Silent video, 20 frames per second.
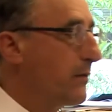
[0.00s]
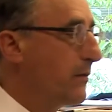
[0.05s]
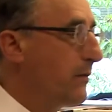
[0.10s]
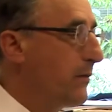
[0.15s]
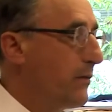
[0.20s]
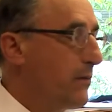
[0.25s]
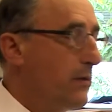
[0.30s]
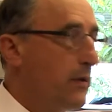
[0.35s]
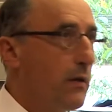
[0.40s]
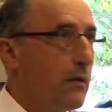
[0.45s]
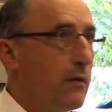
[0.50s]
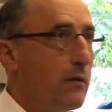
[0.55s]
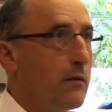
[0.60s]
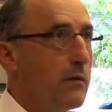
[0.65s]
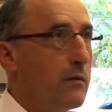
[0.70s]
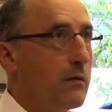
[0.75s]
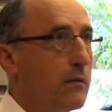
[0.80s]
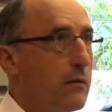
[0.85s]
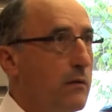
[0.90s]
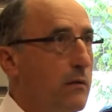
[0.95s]
industrial
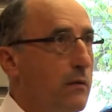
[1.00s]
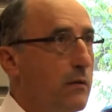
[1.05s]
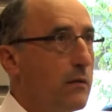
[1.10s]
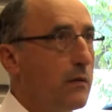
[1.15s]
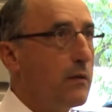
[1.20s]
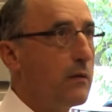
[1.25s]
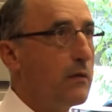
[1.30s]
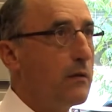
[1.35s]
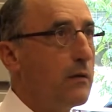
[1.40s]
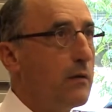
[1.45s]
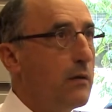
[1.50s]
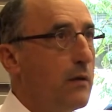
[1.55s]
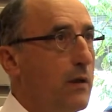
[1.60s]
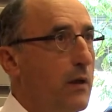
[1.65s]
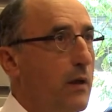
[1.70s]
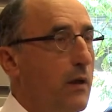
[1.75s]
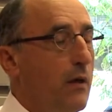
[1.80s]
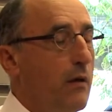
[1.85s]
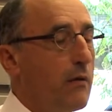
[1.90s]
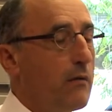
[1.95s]
design, it should
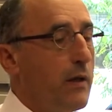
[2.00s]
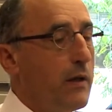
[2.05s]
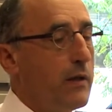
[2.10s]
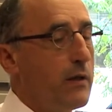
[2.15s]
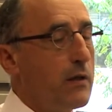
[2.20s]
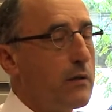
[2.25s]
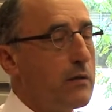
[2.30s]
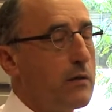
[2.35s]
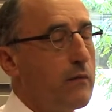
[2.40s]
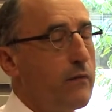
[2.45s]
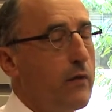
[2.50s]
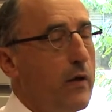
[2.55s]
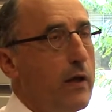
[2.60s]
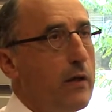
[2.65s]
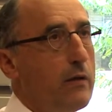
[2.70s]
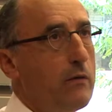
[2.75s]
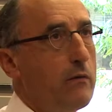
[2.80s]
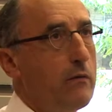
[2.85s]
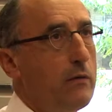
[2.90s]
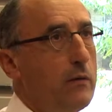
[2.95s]
have a lasting
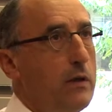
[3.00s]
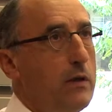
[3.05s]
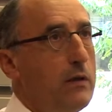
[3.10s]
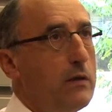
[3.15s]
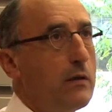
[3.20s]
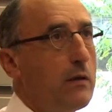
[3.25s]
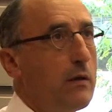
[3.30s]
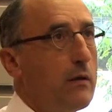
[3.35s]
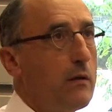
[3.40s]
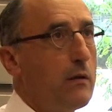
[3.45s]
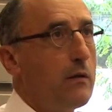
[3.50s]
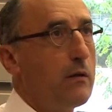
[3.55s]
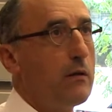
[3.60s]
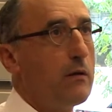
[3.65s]
effect. Other